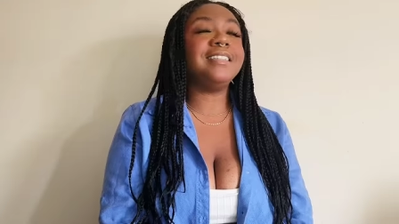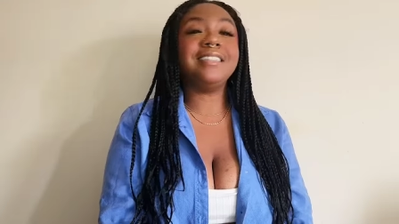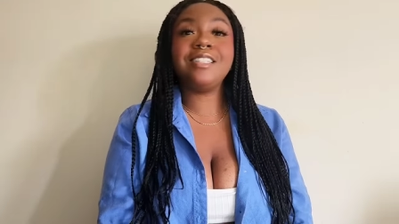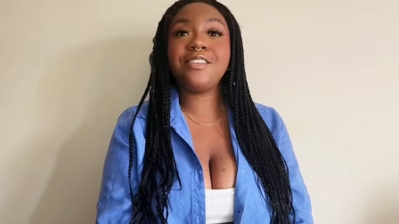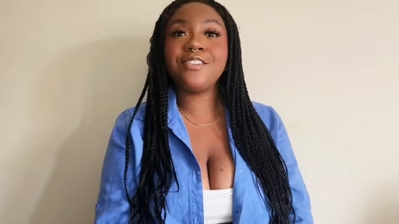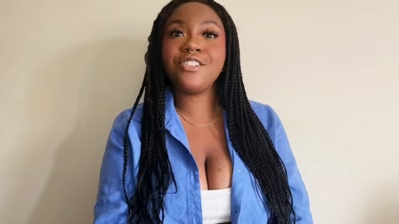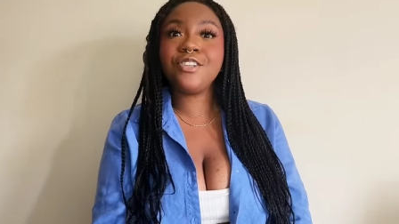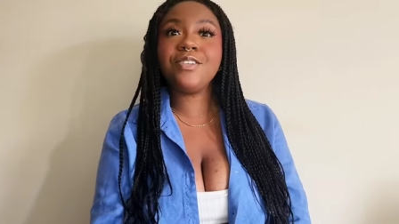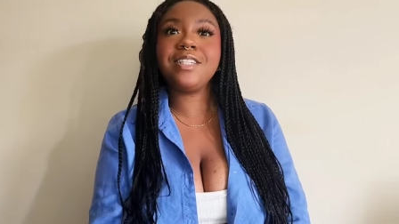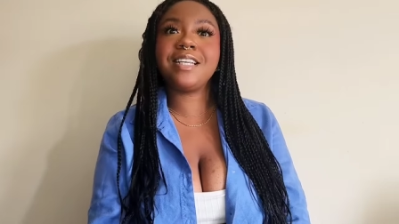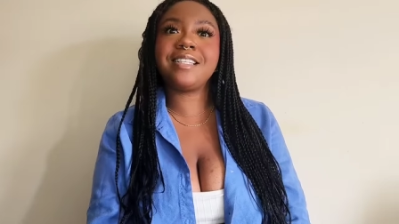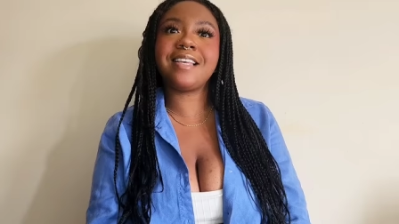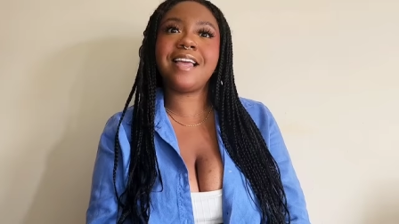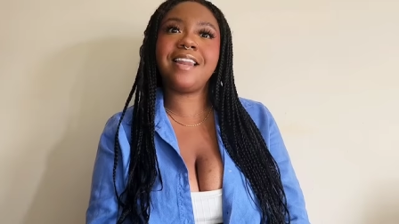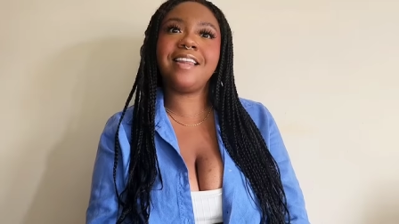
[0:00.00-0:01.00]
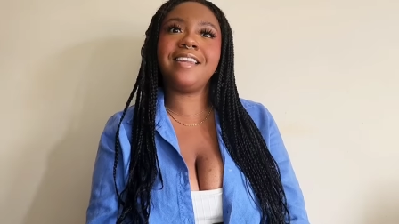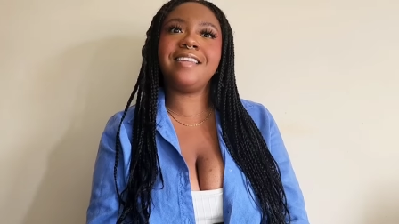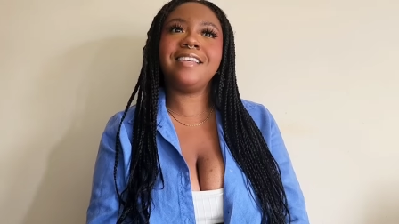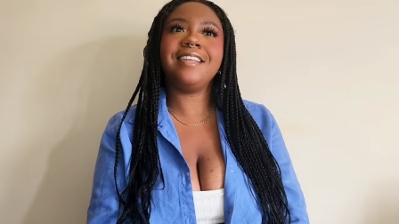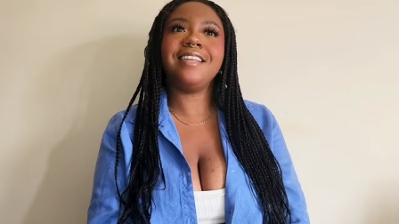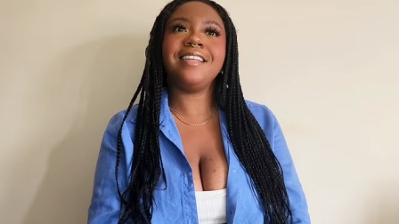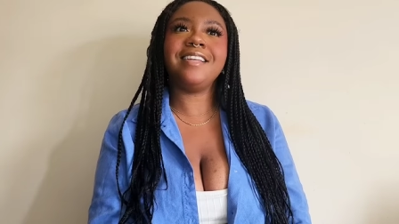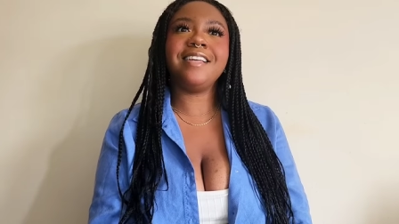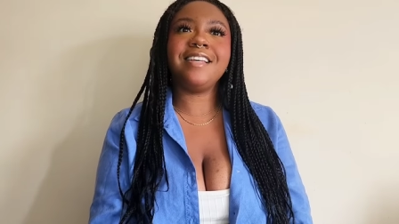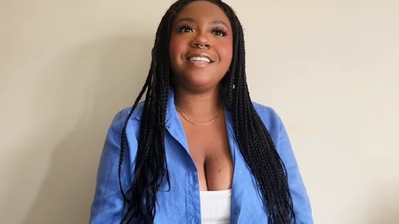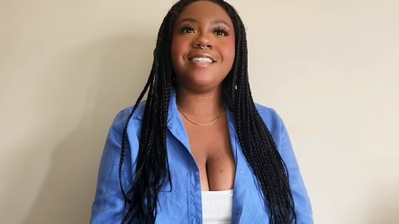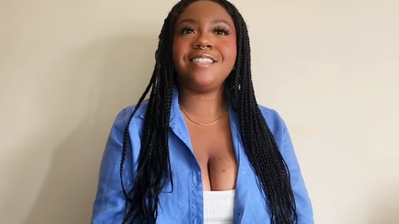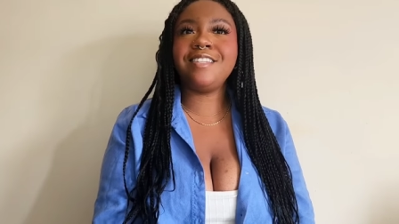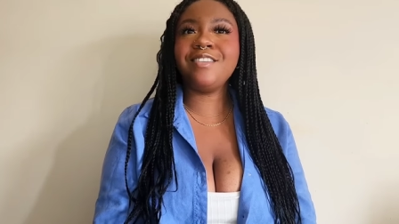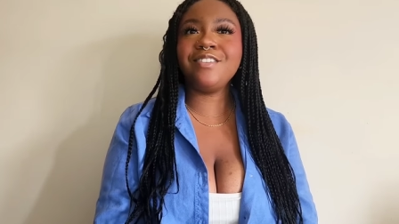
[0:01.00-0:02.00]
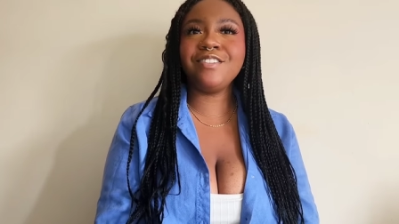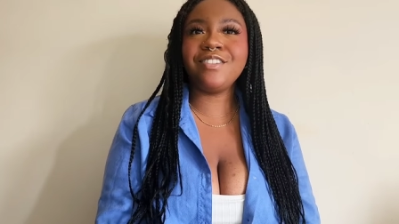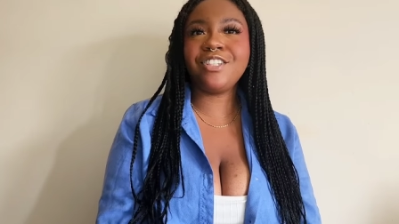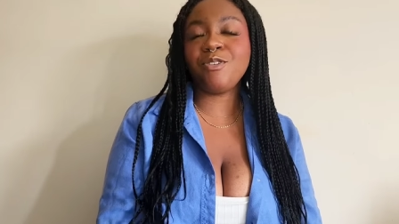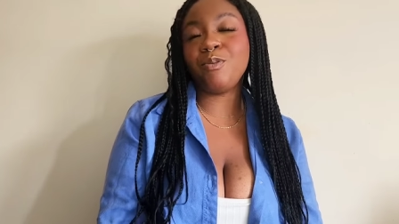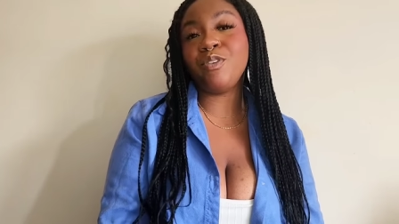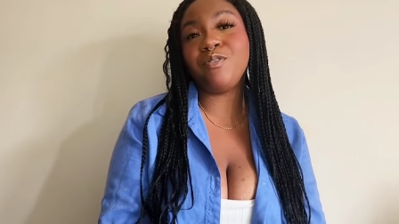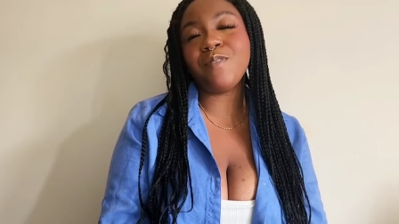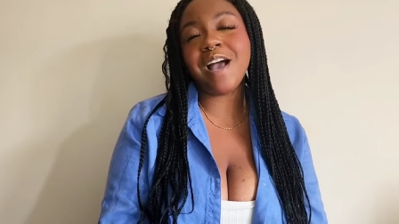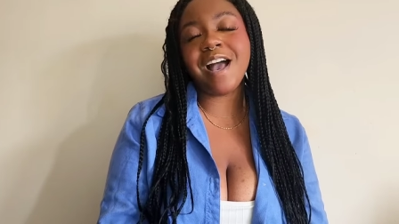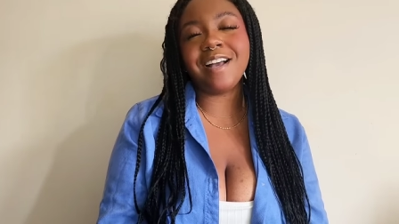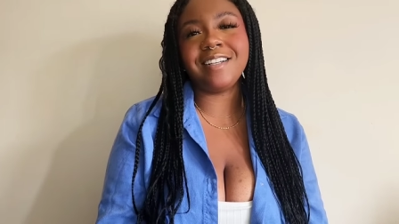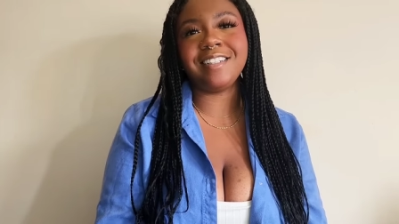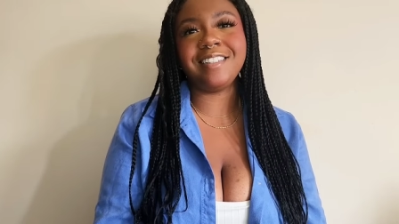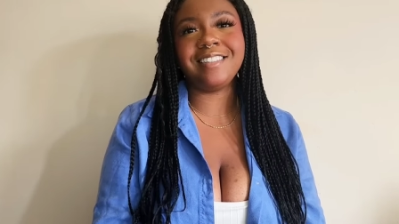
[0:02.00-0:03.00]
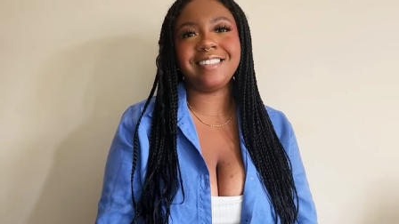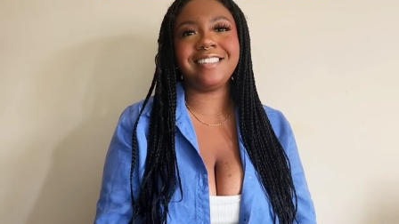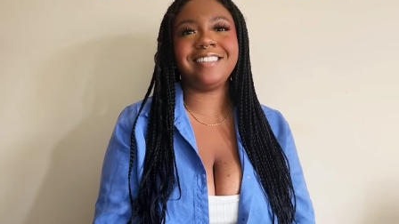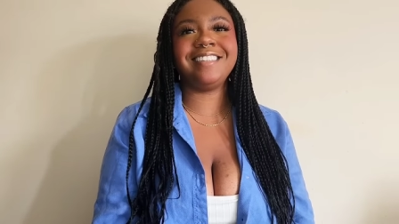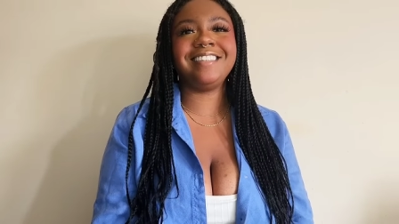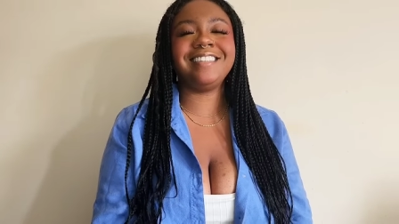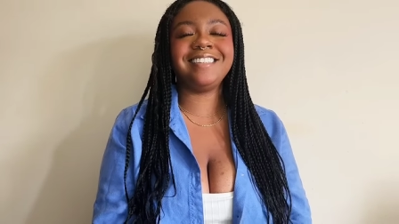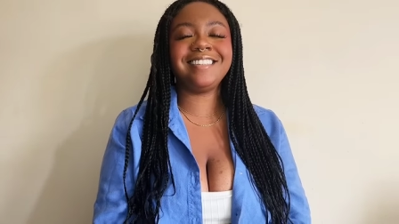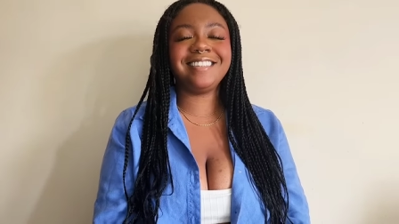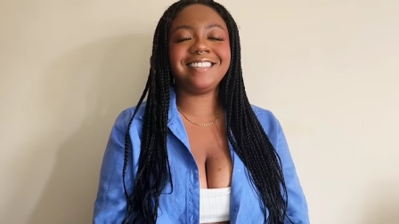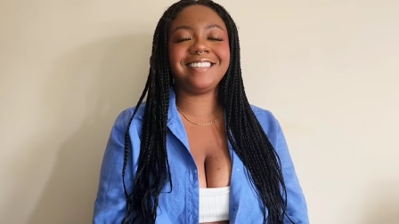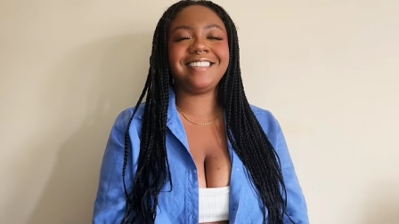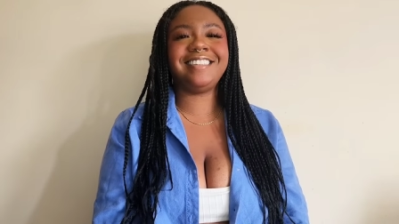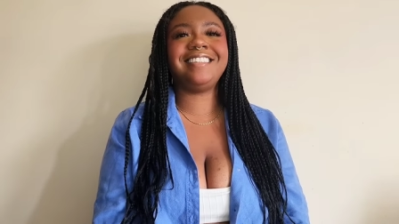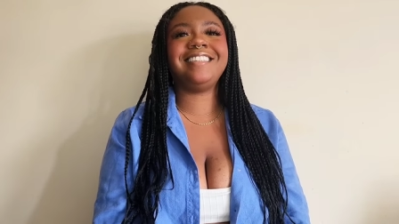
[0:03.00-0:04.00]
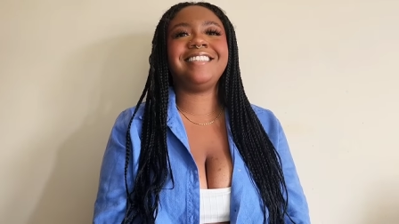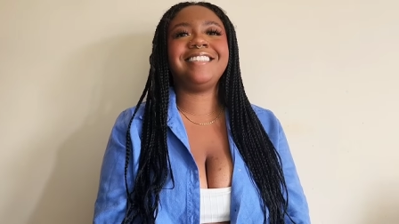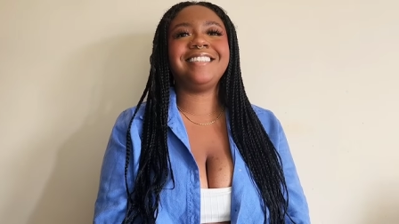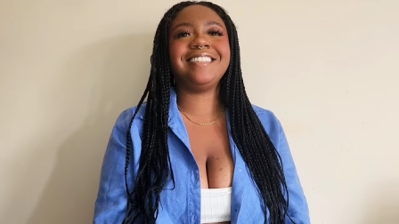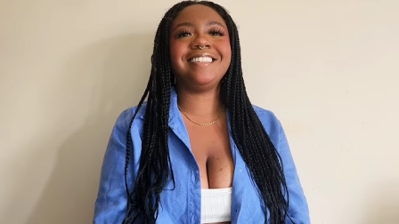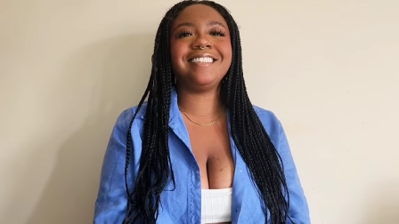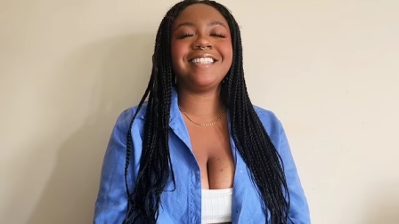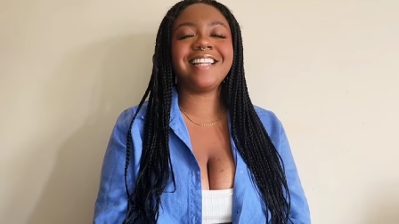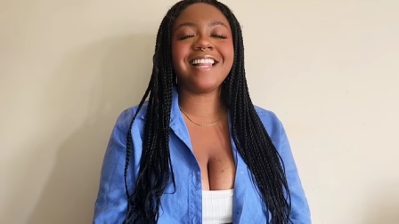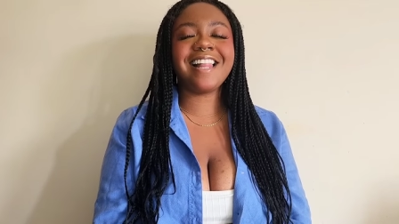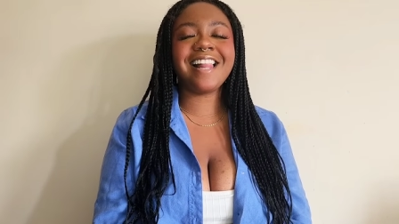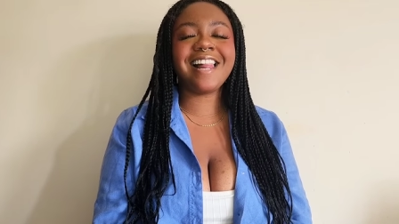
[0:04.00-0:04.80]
So she was excited. So she moved back. Lord have mercy.